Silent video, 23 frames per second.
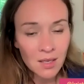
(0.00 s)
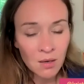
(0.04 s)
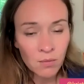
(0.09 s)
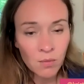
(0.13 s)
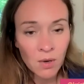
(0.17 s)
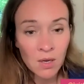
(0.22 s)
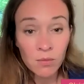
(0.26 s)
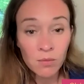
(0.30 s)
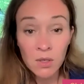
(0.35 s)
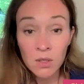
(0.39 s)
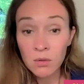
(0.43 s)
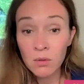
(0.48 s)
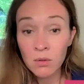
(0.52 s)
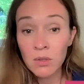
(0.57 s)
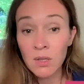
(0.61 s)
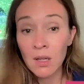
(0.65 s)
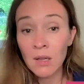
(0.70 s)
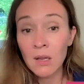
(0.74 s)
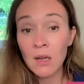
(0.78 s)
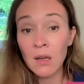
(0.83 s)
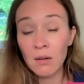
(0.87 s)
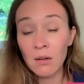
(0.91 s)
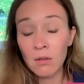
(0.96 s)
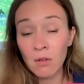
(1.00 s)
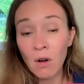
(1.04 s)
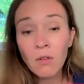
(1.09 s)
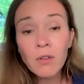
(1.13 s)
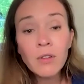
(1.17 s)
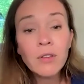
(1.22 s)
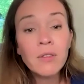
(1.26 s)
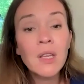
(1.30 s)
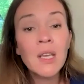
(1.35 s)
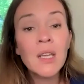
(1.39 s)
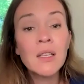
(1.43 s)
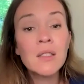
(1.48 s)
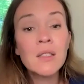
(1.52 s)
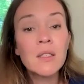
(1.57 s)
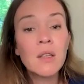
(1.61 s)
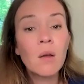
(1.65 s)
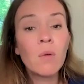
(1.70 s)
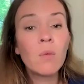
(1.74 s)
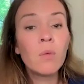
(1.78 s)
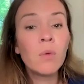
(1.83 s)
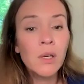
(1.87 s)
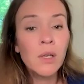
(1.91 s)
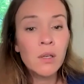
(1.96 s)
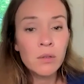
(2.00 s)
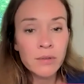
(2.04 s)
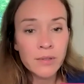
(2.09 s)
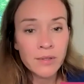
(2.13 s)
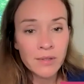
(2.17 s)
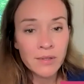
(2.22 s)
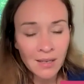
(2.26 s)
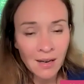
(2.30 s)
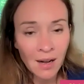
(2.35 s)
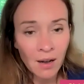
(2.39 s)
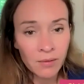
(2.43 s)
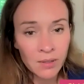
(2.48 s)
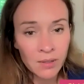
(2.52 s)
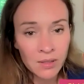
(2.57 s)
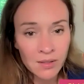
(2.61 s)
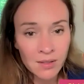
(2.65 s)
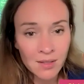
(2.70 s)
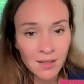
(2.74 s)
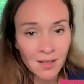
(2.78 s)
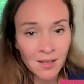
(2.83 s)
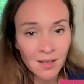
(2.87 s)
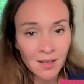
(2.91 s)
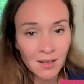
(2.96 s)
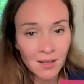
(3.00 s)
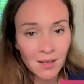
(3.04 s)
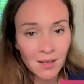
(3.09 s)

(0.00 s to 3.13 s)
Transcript: And when we do the wrong things, we lose the currency.